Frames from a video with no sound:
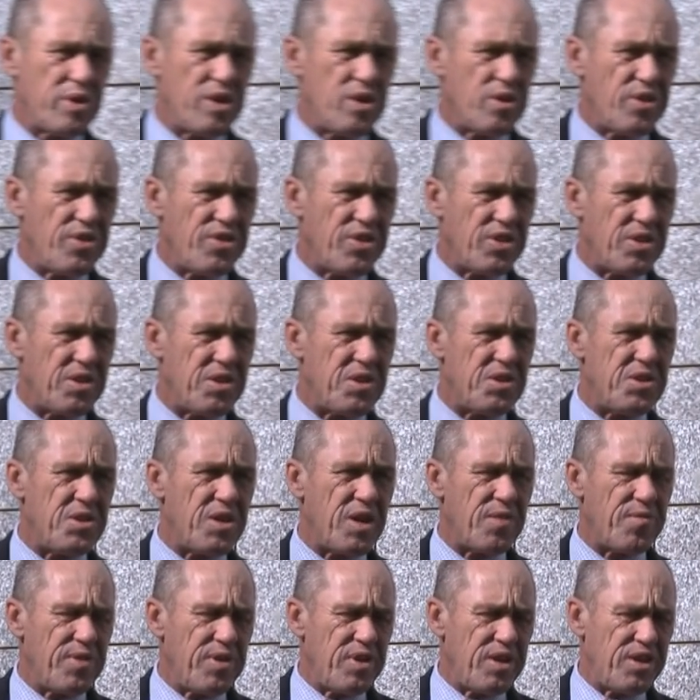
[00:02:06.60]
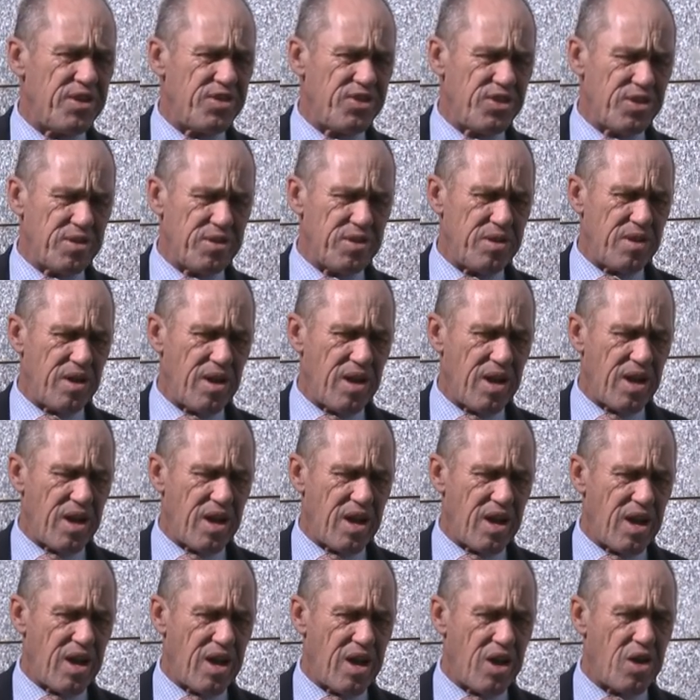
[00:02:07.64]
we use a definition
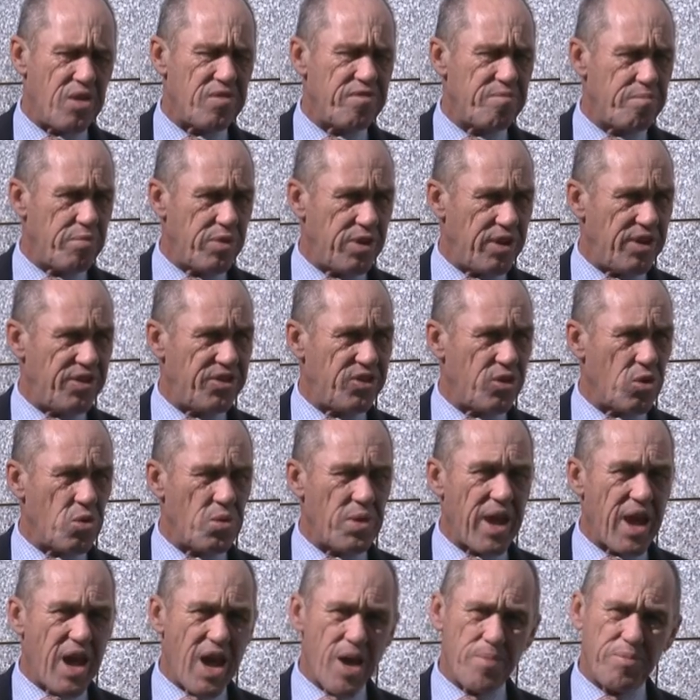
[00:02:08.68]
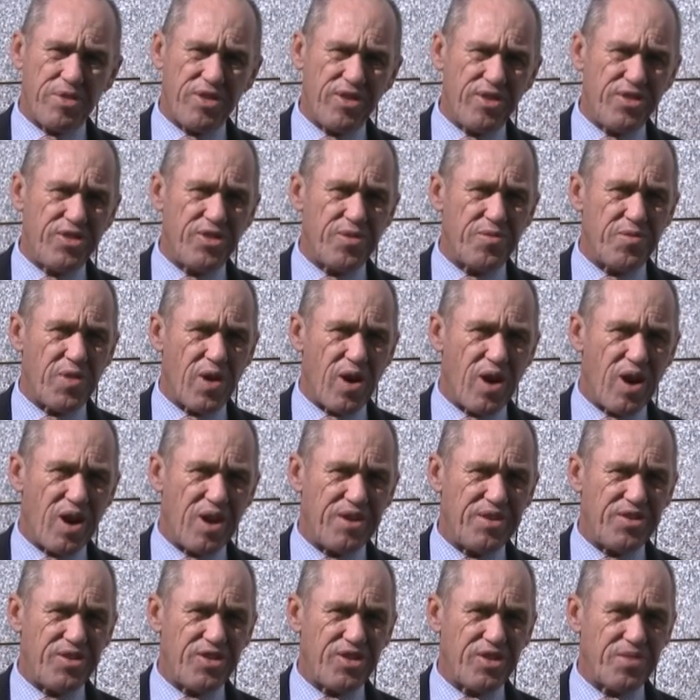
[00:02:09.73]
of peace called the absence of
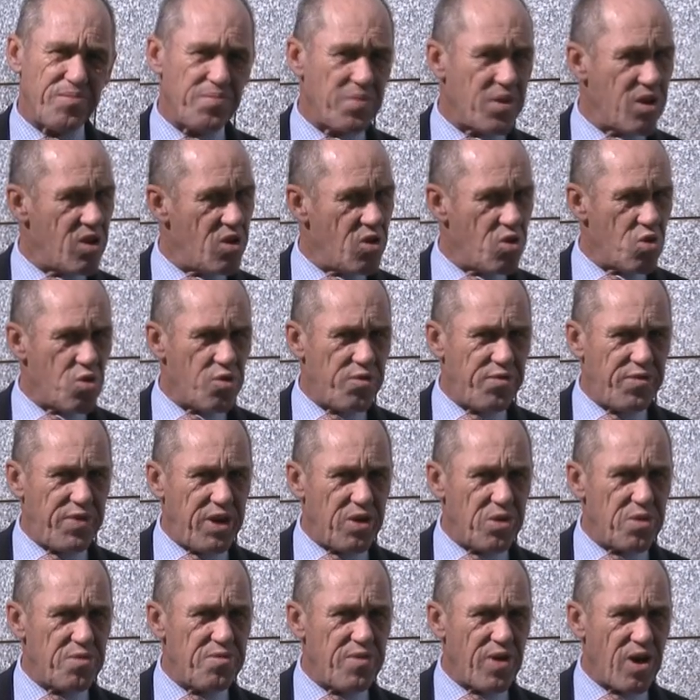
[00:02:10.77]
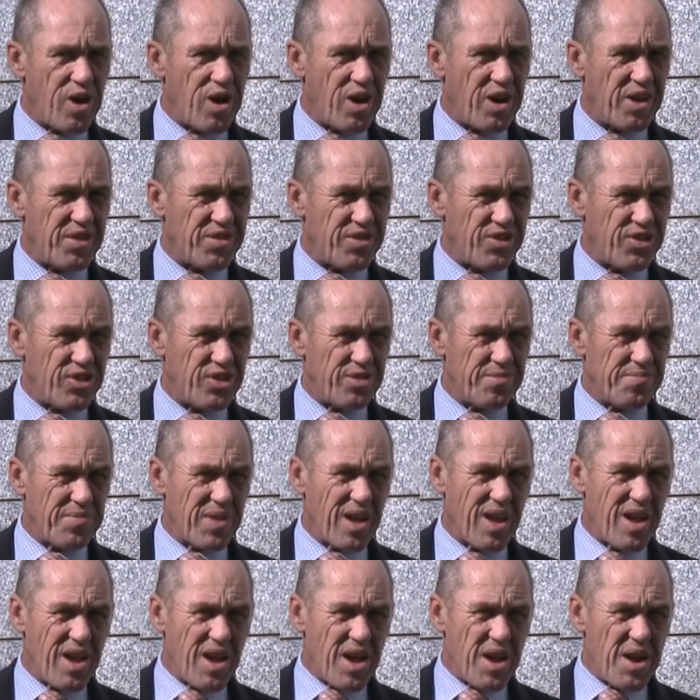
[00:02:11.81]
violence or fear of violence.
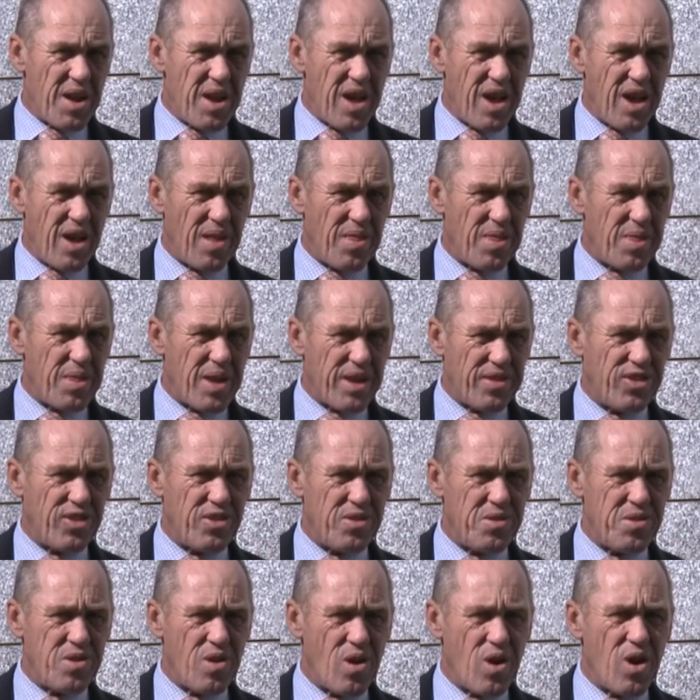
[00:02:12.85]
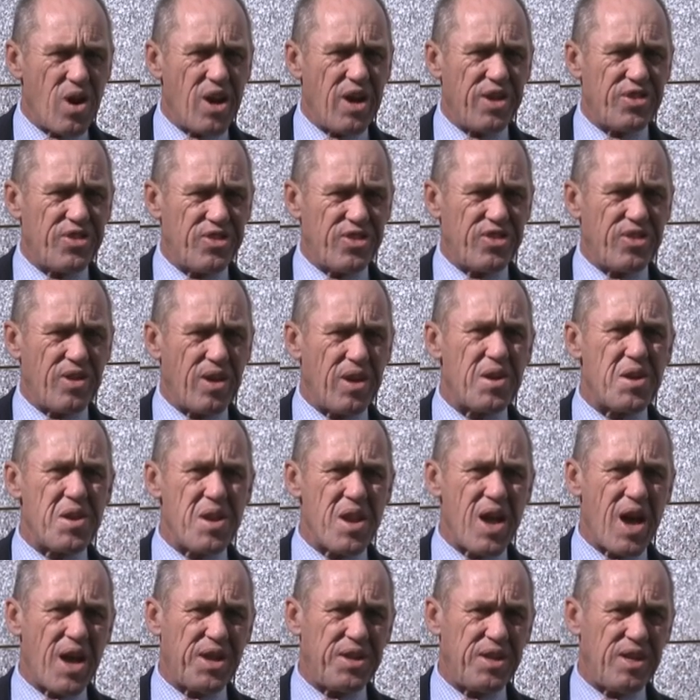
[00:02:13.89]
Now, that's a nice,
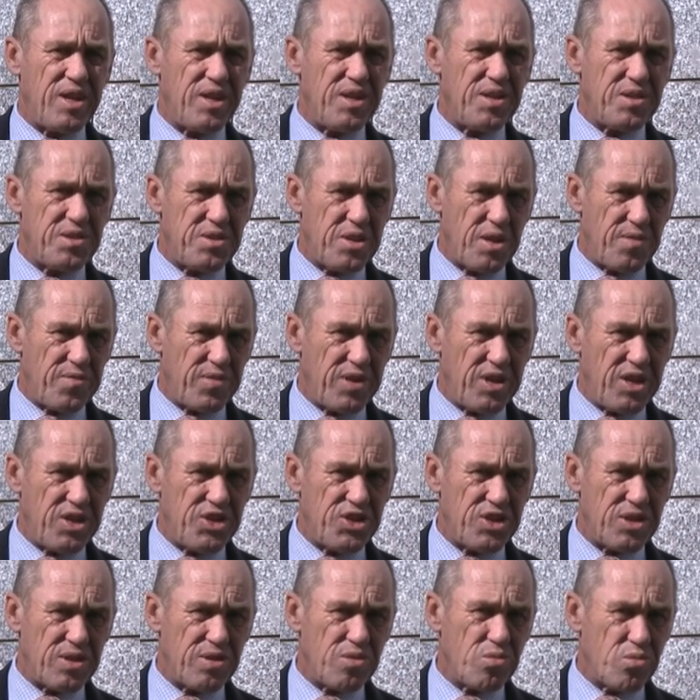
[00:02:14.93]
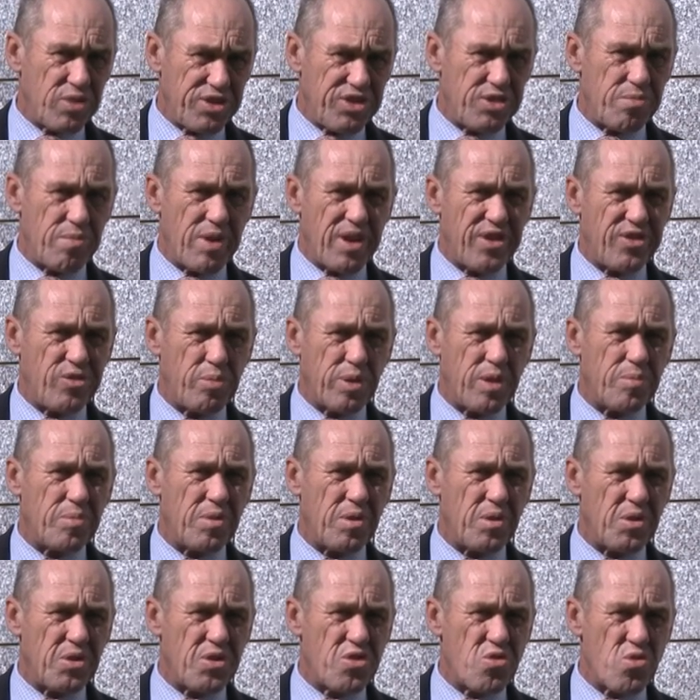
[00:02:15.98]
nutty definition, which most
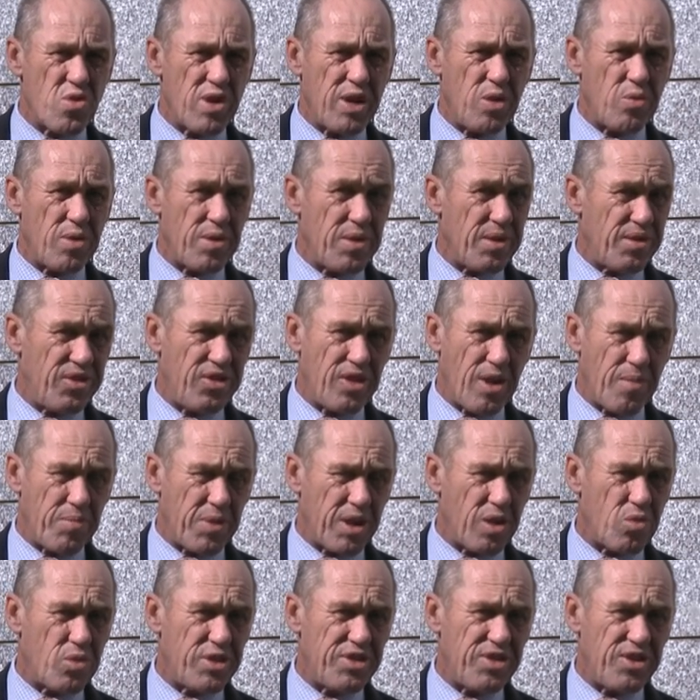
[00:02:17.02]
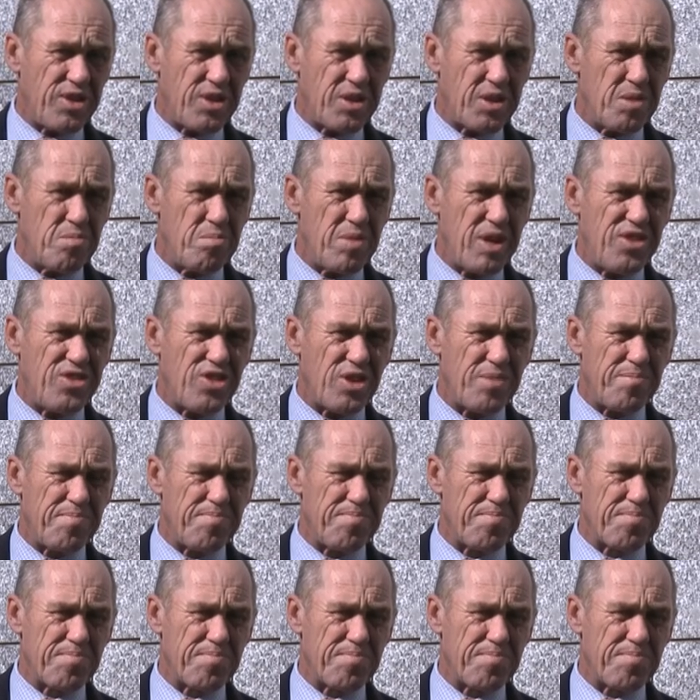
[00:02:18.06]
people will agree with, and something which you can measure.